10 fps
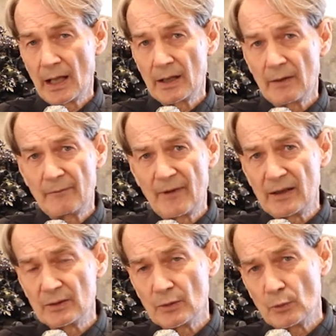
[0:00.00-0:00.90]
An
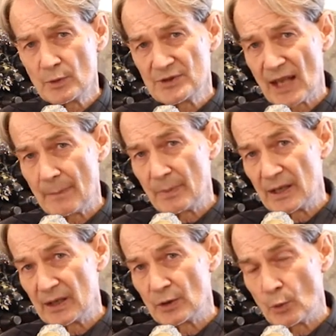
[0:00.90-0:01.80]
event was
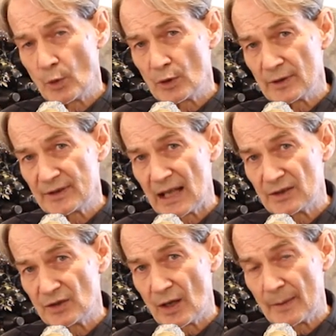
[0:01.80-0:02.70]
happening in the world at
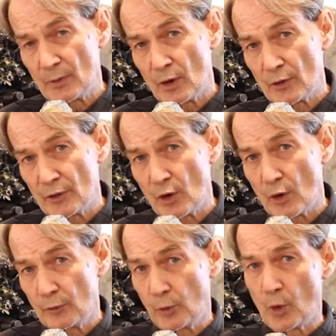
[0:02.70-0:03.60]
that time called the
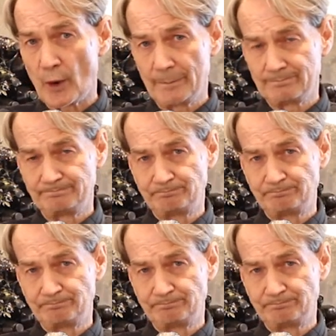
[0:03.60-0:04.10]
Gulf War.